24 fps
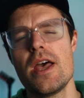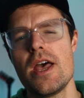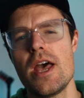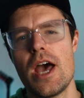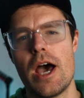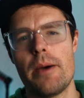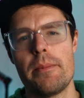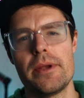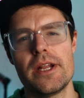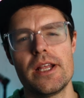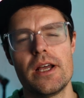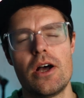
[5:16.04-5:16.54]

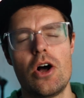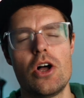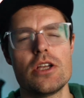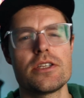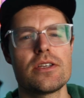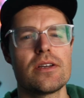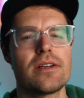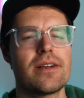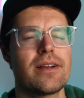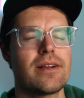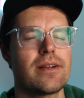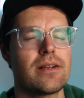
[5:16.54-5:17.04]
I mean, it
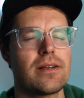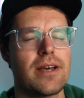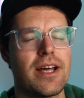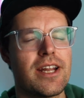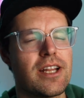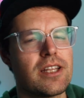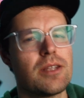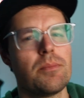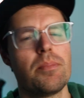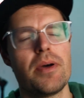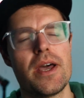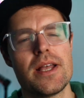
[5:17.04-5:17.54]
also
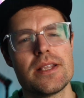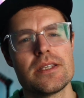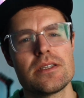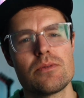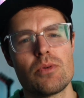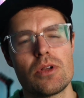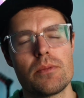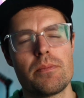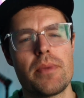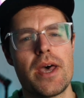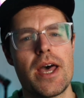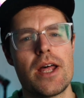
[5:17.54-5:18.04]
kind of depends
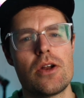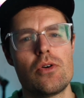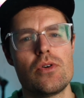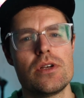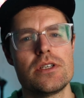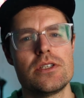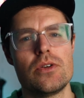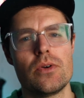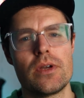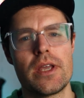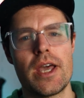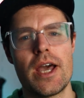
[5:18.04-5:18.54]
what
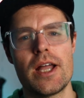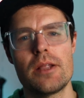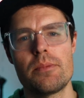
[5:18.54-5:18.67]
batteries you get,